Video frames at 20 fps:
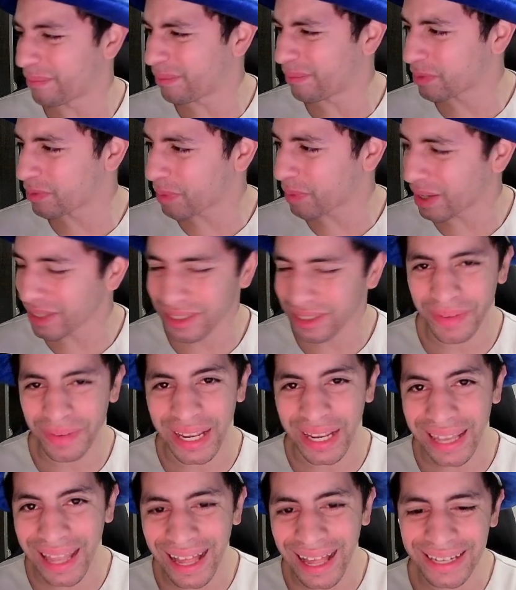Sponsored by
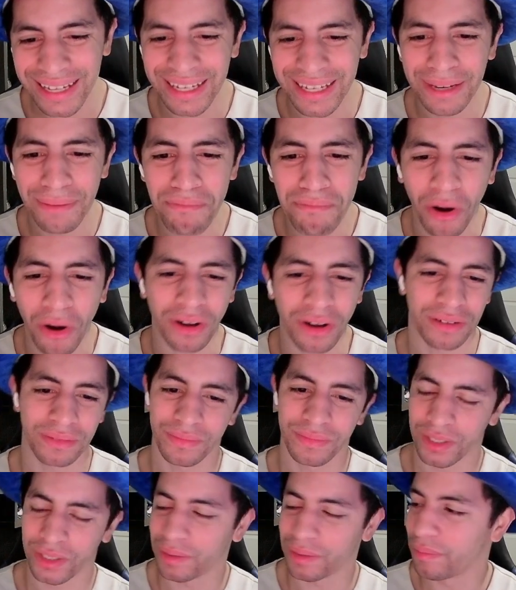Lockheed Martin.
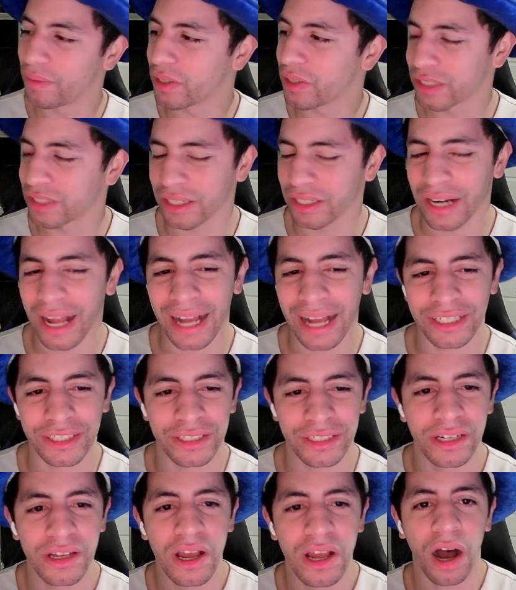Military action.